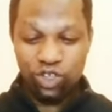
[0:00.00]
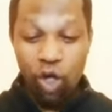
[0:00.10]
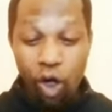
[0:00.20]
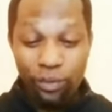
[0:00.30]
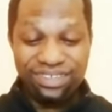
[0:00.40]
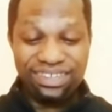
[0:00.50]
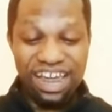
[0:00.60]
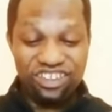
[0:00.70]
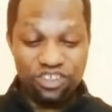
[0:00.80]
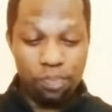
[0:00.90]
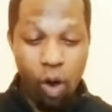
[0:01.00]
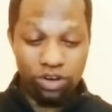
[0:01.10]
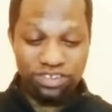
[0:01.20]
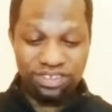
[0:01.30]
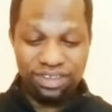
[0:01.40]
Tourism and
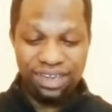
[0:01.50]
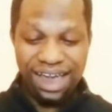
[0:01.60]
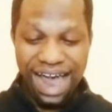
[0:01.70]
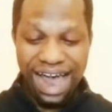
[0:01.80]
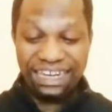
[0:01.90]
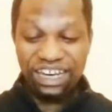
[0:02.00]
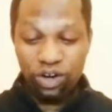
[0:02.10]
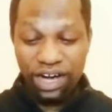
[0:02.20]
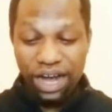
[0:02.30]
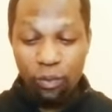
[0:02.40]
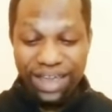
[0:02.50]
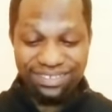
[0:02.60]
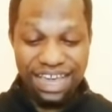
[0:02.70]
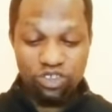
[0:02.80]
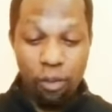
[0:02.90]
sports and the railway
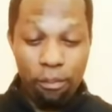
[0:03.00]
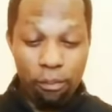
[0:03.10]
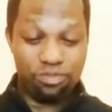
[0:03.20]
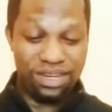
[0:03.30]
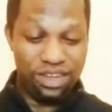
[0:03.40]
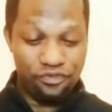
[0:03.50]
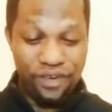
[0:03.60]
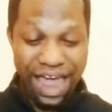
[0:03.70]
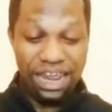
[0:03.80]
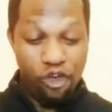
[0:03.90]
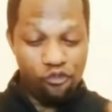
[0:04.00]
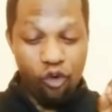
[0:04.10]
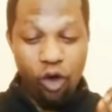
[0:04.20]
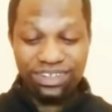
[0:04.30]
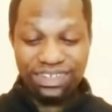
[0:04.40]
sector must be defined.
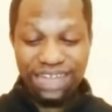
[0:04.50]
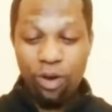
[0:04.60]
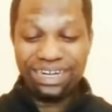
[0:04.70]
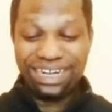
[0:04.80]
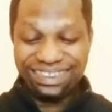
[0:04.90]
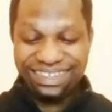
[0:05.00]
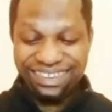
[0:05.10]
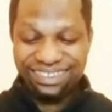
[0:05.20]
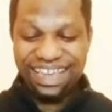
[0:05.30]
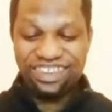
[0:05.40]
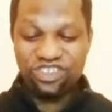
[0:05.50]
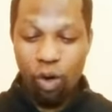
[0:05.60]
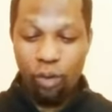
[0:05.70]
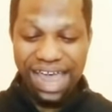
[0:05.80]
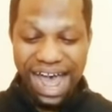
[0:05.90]
Furthermore, the details
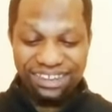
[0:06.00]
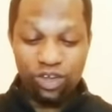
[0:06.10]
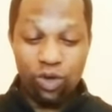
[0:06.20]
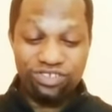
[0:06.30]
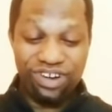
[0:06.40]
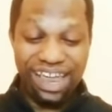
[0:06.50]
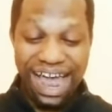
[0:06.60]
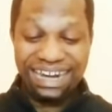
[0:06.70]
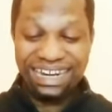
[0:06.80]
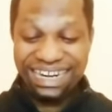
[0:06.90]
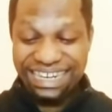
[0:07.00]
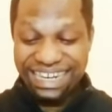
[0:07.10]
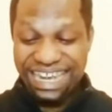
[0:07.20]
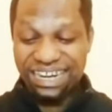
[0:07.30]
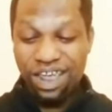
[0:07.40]
of the articles regarding the
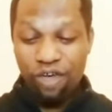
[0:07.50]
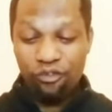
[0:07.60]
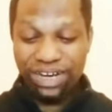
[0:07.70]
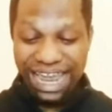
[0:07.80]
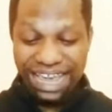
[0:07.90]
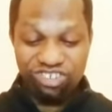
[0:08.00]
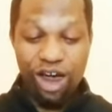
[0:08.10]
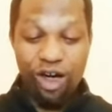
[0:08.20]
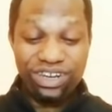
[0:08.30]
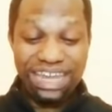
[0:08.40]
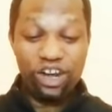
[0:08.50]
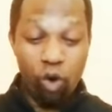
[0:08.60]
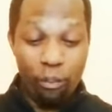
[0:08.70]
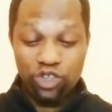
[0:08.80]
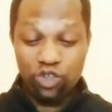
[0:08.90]
need for the extraordinary
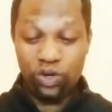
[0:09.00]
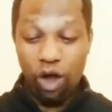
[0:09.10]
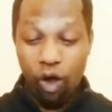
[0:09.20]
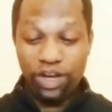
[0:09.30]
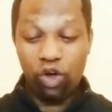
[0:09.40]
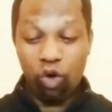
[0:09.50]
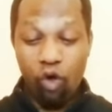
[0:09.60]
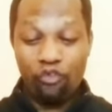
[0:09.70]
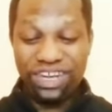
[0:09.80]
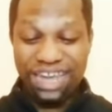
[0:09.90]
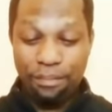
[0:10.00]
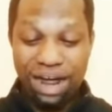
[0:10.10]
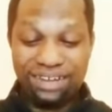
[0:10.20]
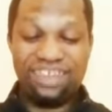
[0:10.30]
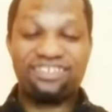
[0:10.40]
commissioner of the COVID
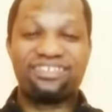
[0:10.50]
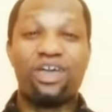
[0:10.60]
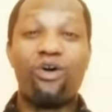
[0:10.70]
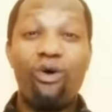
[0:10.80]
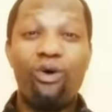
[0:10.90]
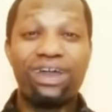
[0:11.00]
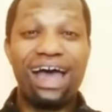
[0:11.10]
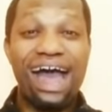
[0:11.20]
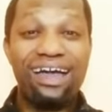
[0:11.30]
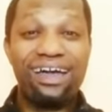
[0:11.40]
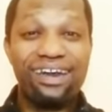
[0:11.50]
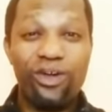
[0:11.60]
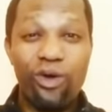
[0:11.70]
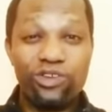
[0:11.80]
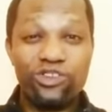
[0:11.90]
emergency on
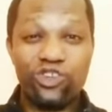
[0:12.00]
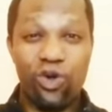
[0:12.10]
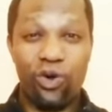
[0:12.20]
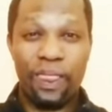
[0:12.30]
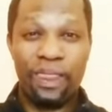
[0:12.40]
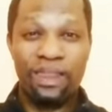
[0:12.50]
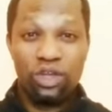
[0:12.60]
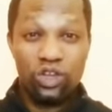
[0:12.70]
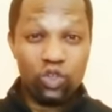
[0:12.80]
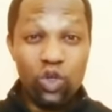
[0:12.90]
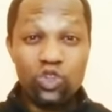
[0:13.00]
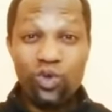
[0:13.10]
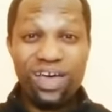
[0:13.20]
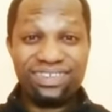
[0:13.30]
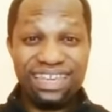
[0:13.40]
agriculture. Those
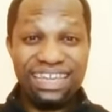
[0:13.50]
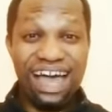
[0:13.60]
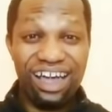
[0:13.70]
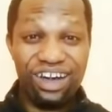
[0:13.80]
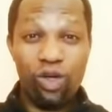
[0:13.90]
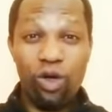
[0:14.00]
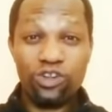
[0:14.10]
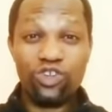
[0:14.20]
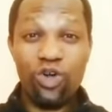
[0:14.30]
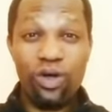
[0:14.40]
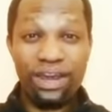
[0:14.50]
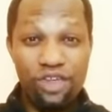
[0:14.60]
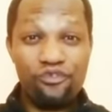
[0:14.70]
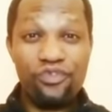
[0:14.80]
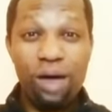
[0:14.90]
ones in agriculture,
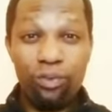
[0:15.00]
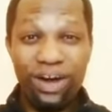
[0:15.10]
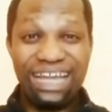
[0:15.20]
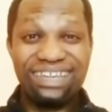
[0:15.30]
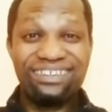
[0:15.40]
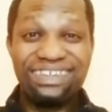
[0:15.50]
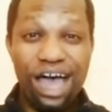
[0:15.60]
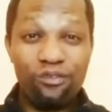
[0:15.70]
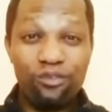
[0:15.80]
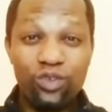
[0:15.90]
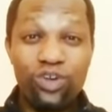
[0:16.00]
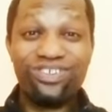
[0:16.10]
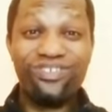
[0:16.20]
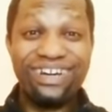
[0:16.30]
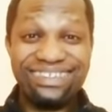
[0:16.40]
in farm work, they have not
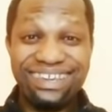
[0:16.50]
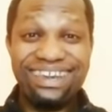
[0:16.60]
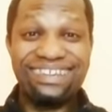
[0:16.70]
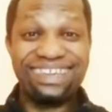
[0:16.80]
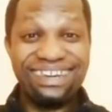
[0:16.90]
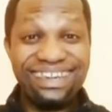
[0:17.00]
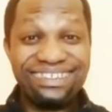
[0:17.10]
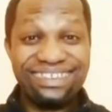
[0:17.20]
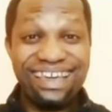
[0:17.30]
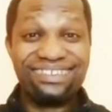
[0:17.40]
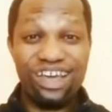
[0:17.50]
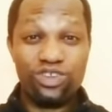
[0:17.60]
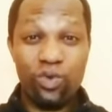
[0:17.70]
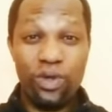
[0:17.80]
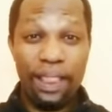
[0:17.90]
written it in the text
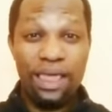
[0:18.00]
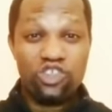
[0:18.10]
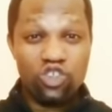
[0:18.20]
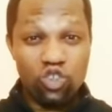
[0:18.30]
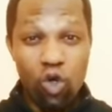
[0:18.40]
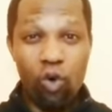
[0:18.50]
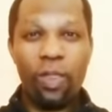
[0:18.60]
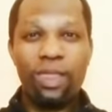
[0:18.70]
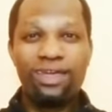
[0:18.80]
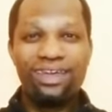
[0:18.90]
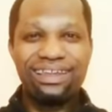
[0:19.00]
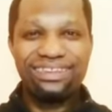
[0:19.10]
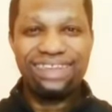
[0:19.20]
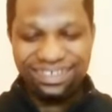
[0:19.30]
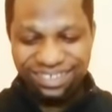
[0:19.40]
as well. So,
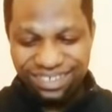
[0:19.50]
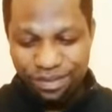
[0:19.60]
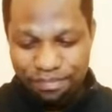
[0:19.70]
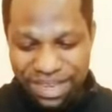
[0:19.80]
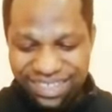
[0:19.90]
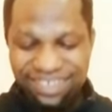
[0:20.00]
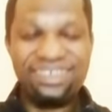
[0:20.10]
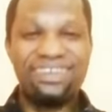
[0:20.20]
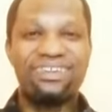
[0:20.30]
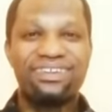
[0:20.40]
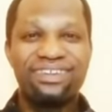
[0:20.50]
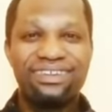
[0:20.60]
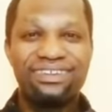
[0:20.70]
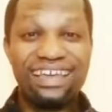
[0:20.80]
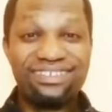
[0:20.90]
they are still missing.
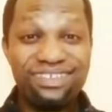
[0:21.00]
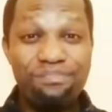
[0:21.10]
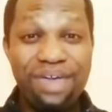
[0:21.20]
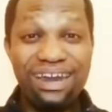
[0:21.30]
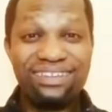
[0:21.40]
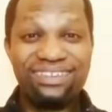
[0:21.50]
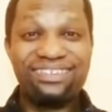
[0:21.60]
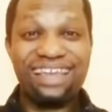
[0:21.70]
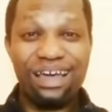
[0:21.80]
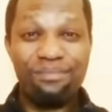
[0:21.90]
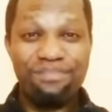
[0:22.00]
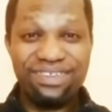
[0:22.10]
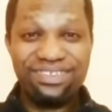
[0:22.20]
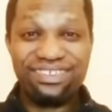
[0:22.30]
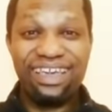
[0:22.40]
There are still many things that are
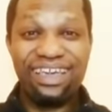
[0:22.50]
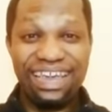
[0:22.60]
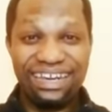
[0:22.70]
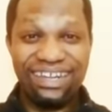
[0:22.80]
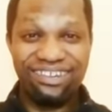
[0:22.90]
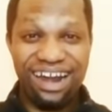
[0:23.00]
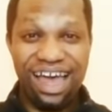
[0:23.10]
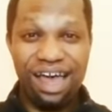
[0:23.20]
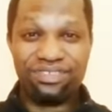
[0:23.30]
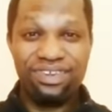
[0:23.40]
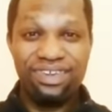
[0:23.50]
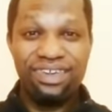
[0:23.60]
missing in the draft.